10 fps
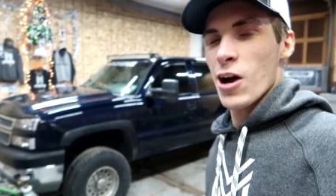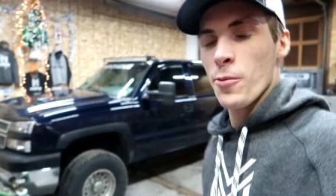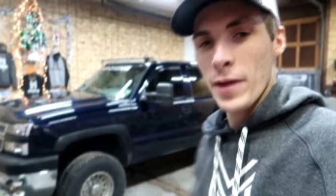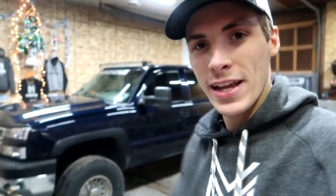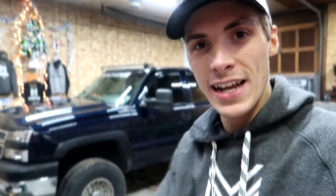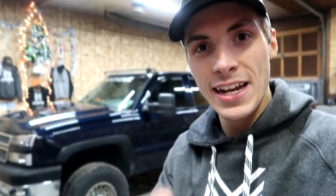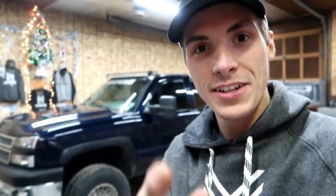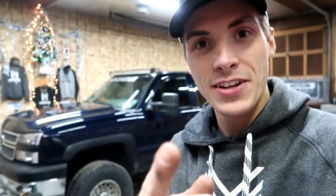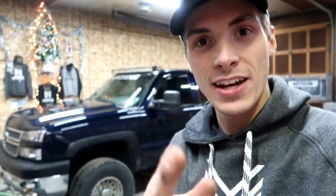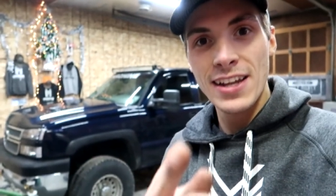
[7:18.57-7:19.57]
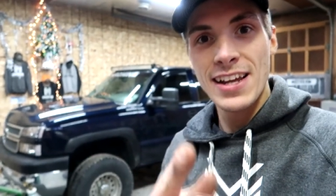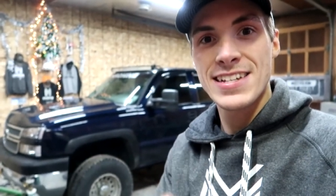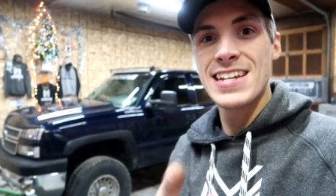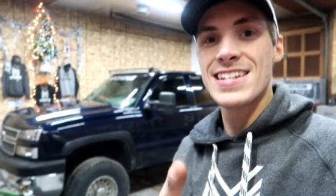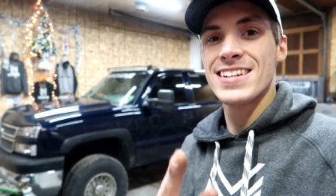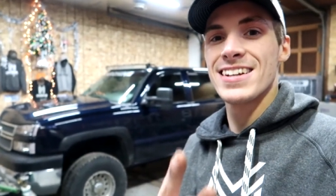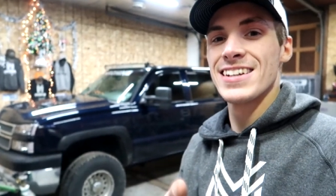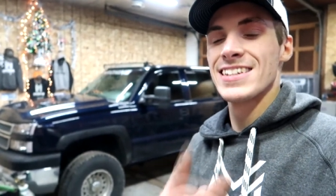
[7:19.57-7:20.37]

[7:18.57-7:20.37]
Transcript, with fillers: I hope I can add to your holiday season.